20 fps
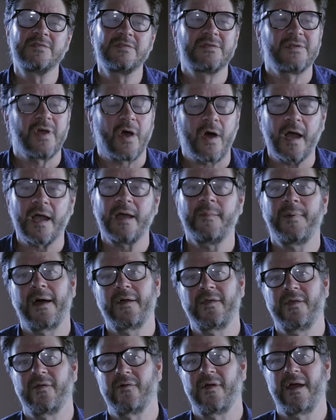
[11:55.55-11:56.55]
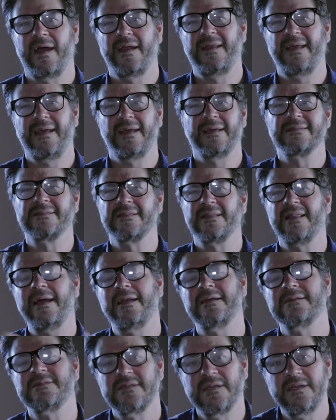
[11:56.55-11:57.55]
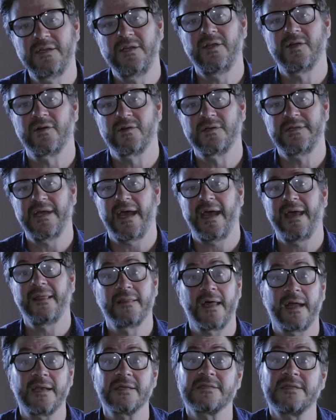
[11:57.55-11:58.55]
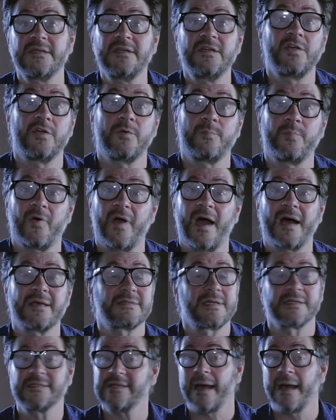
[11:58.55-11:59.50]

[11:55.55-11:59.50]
Talk about your ideas, let us into your day, let us into your process.